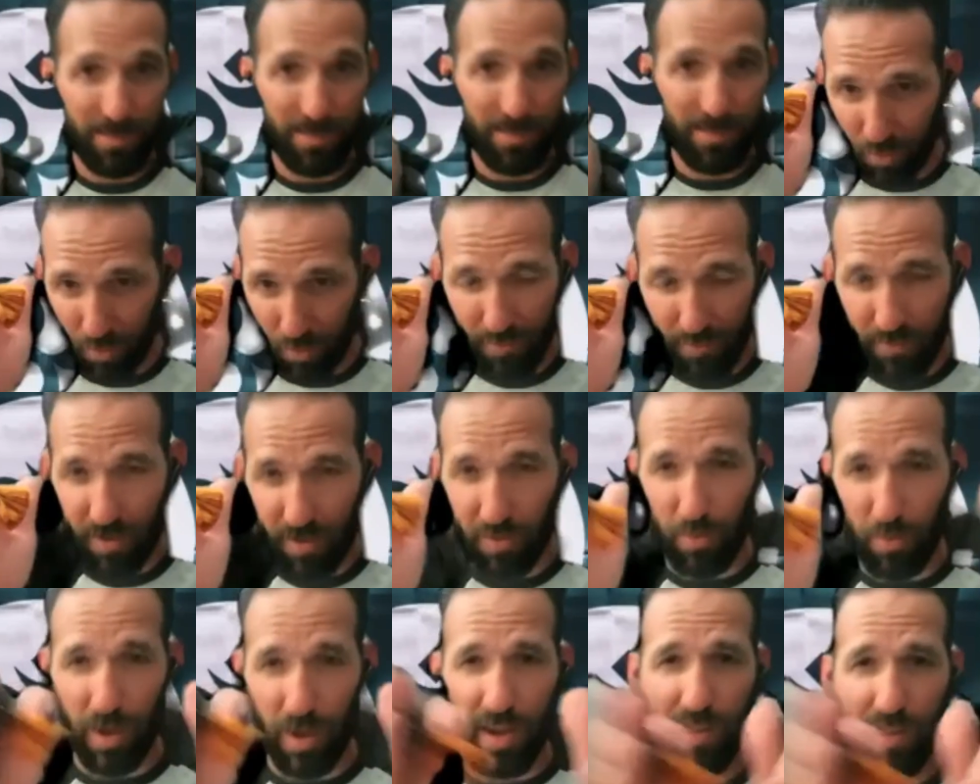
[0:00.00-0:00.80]

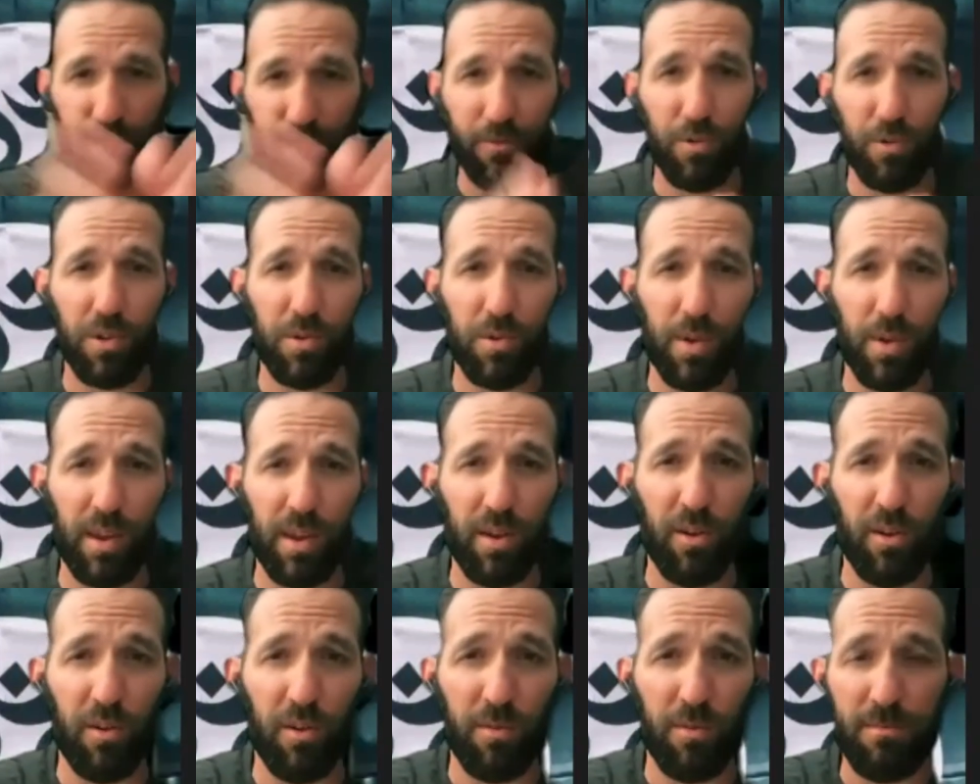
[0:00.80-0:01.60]
boyfriend waiting for you at
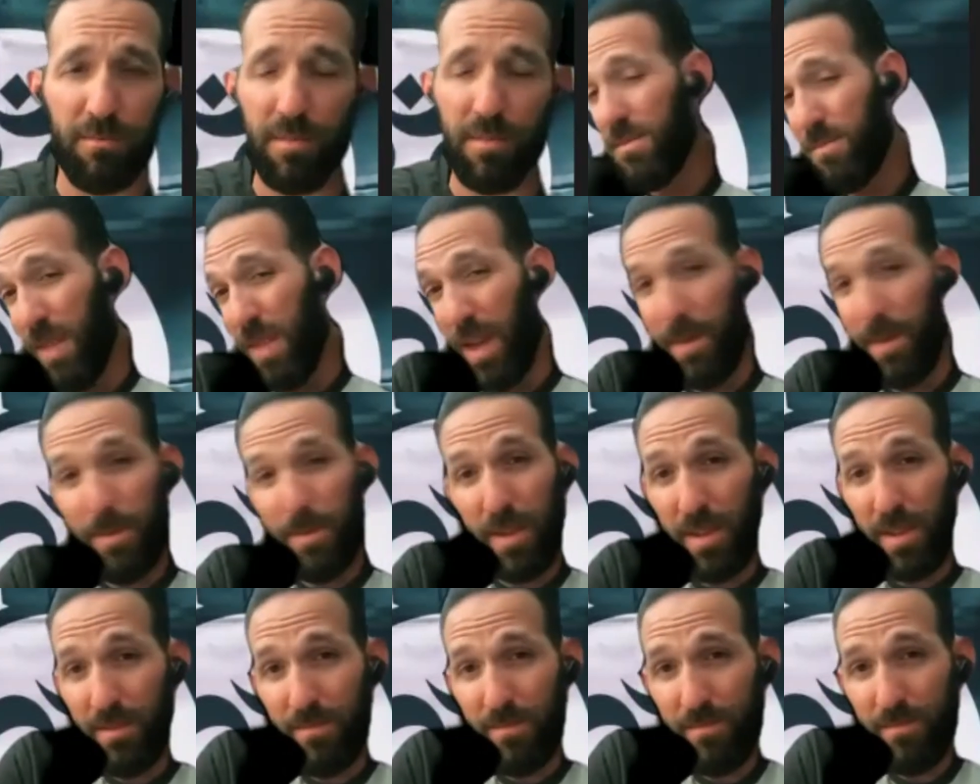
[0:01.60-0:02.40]
home,
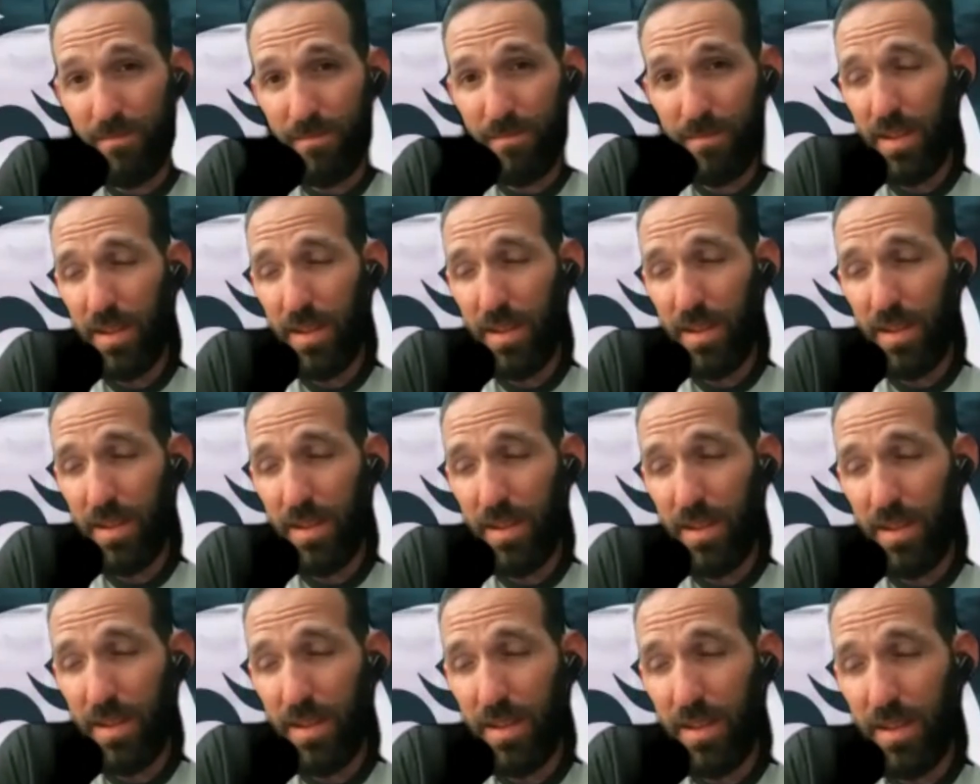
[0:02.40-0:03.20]
maybe. But I
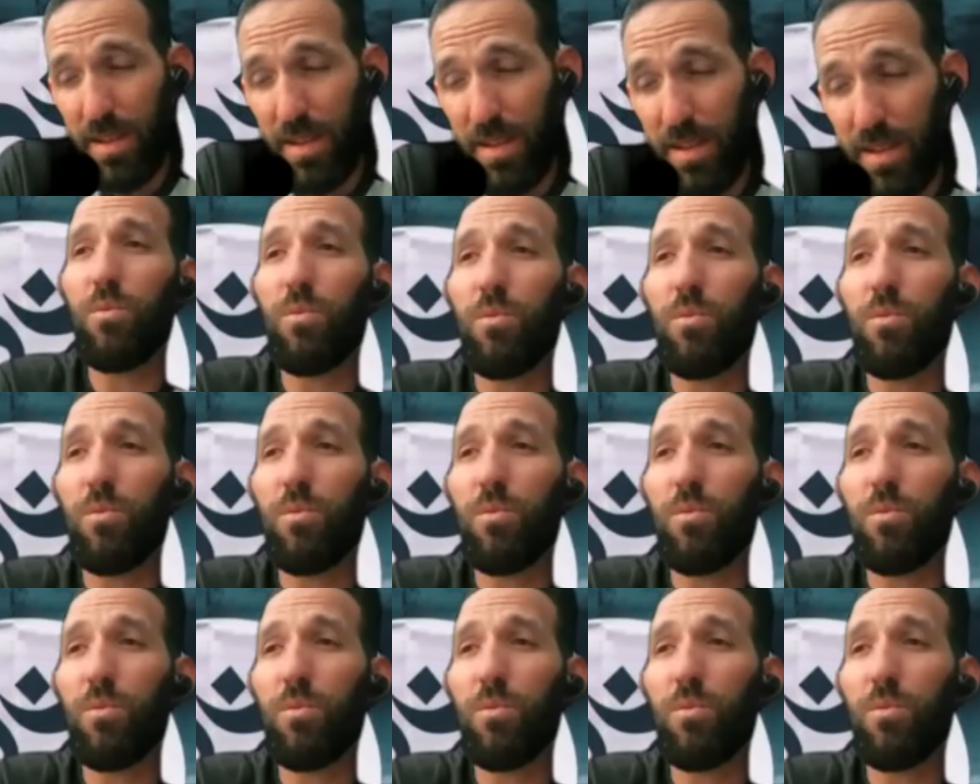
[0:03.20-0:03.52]
think that